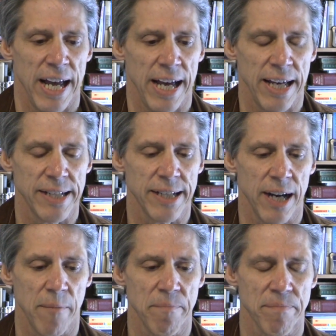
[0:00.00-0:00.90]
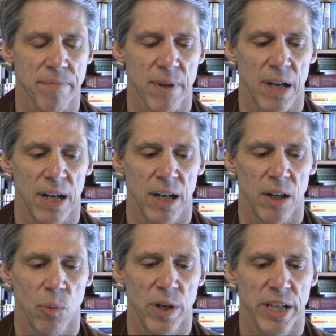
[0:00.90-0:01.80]
And
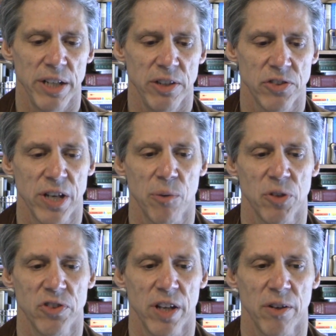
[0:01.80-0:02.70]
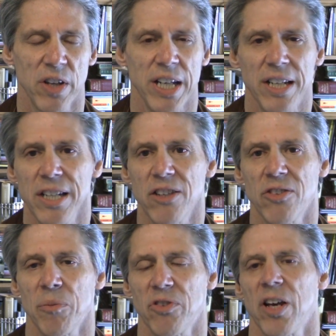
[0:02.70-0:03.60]
what he said was that the
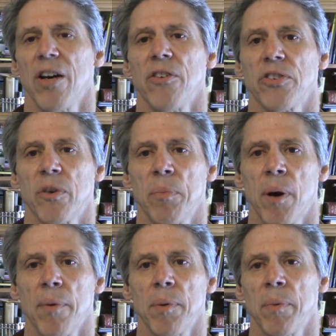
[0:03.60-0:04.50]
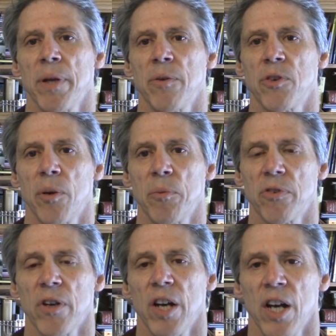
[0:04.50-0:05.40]
Indians themselves, and probably in terms
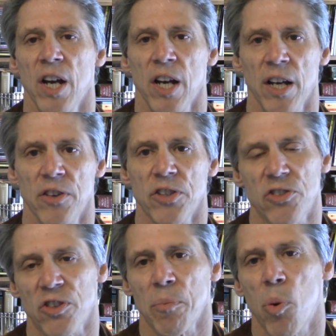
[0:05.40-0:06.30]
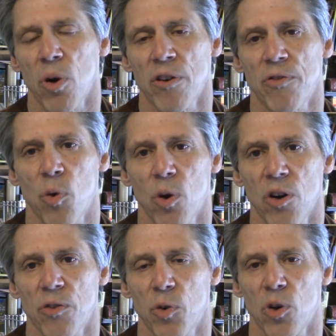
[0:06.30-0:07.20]
of this is important
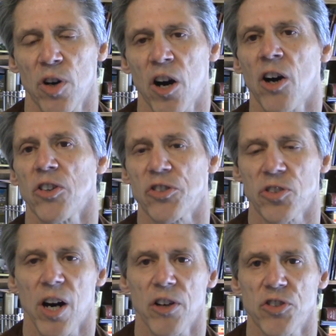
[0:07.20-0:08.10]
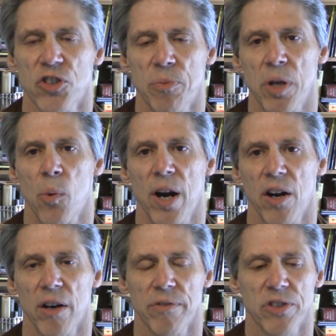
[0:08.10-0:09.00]
for all astrologers to be
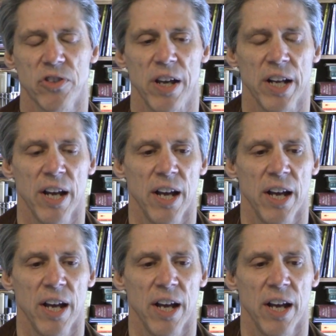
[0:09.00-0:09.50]
aware of, is that